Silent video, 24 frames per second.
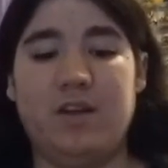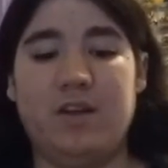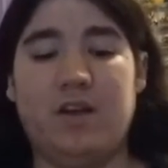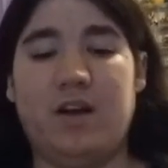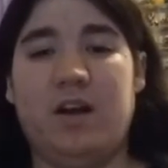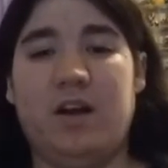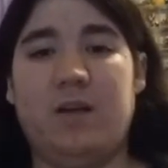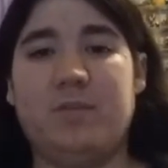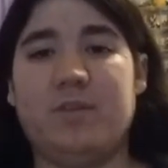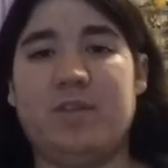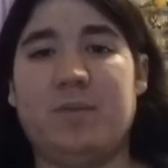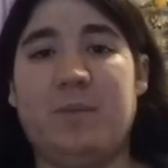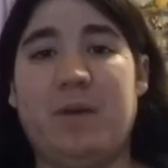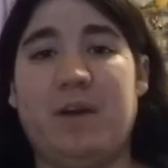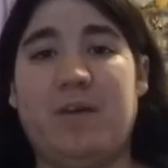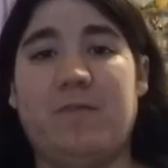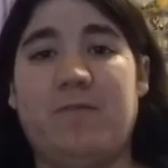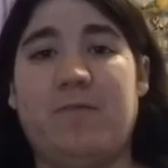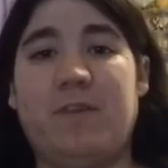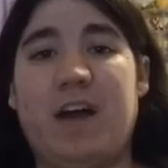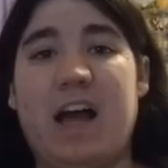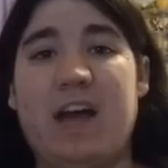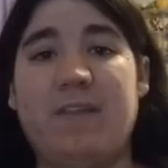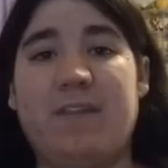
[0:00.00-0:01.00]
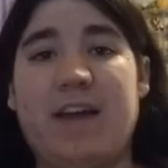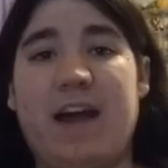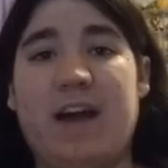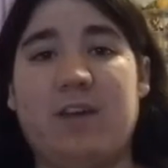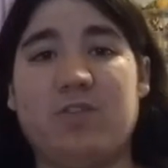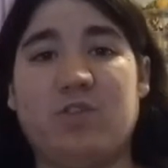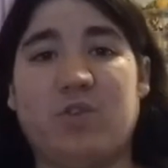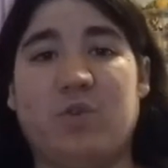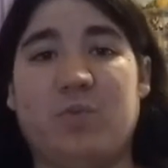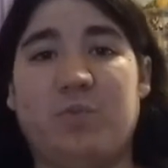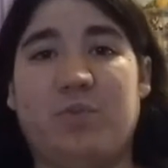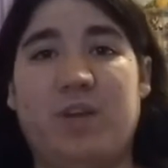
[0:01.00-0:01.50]
Um, it's about five
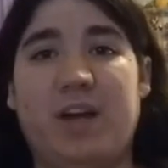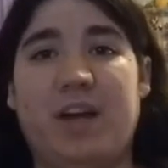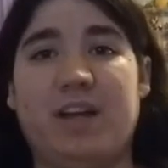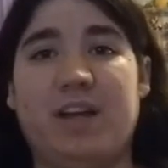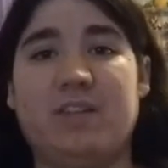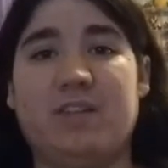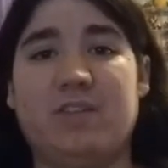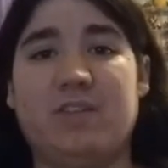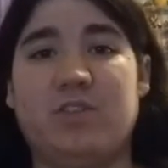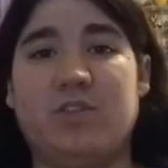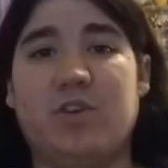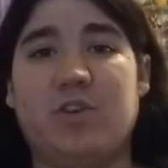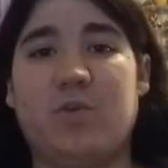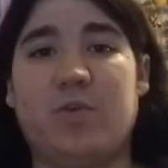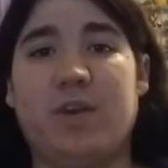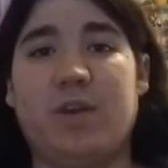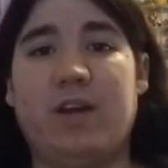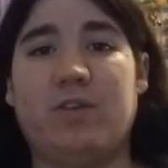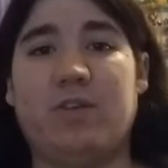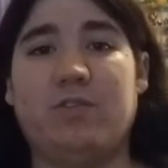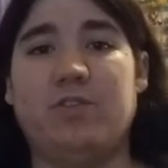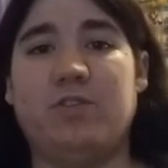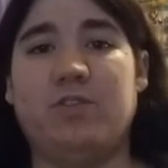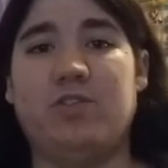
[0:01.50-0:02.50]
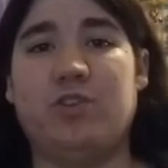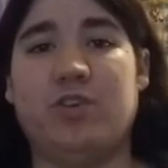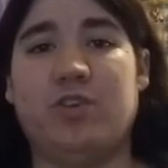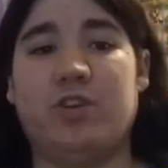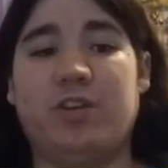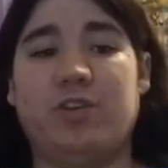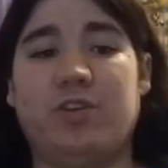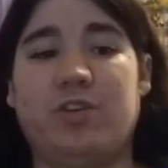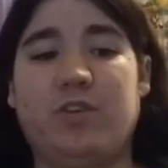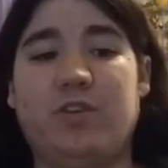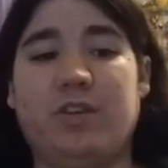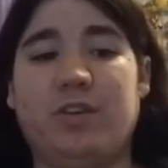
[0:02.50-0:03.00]
household appliances going out on the
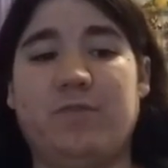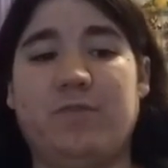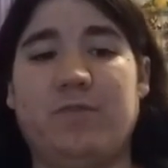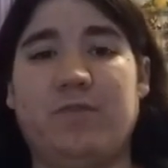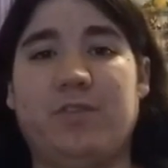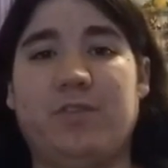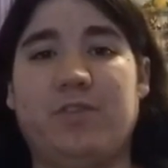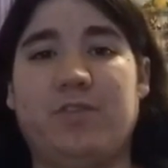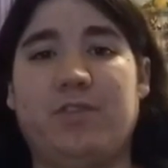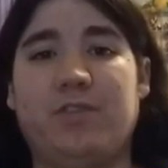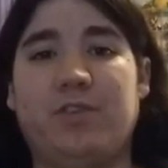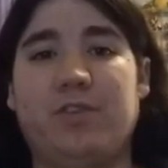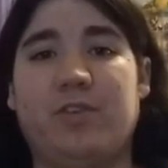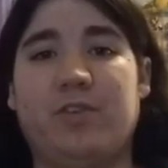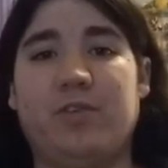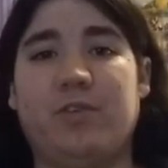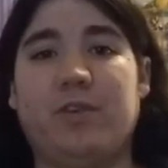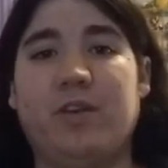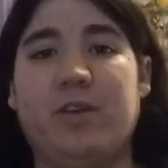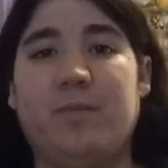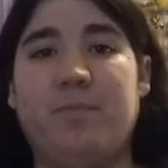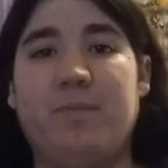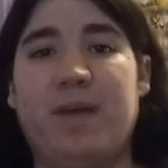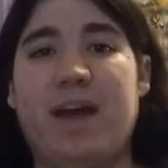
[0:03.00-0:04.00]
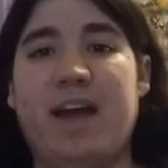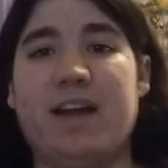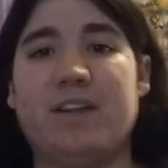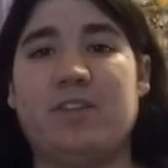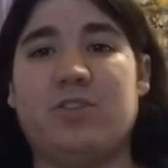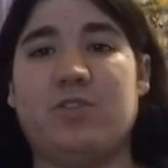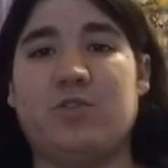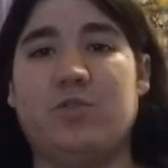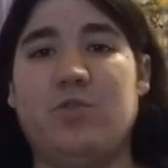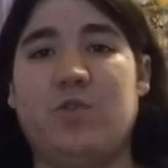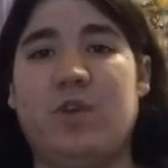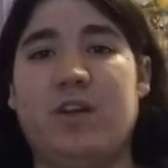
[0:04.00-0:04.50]
journey looking for their
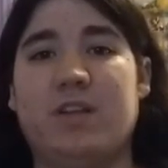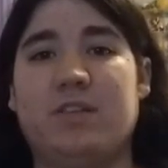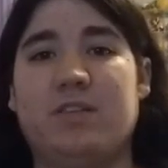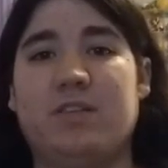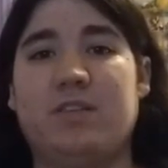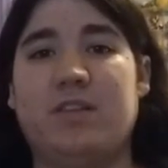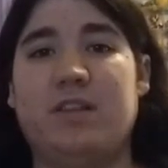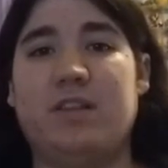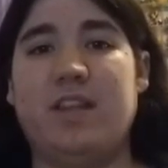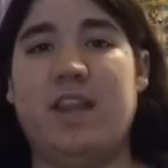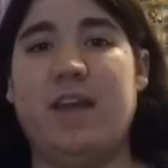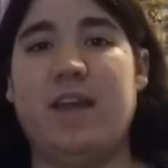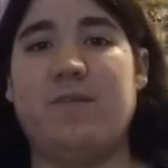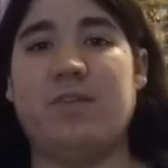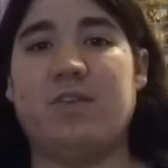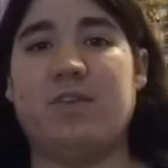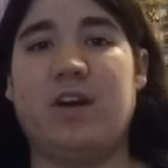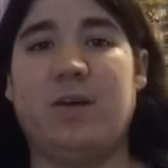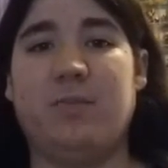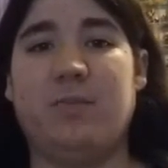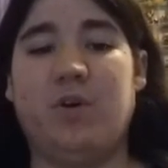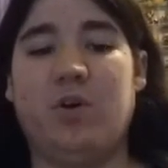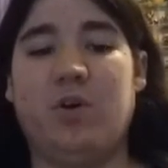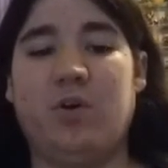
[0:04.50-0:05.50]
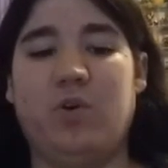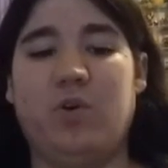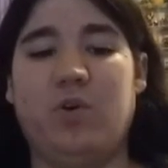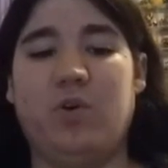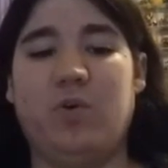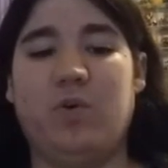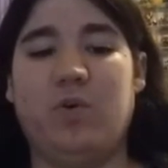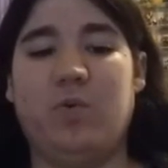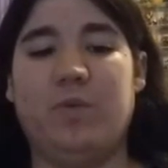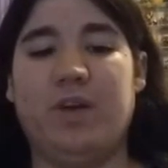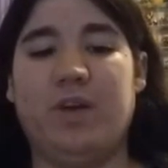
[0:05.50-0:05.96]
master who has never come home,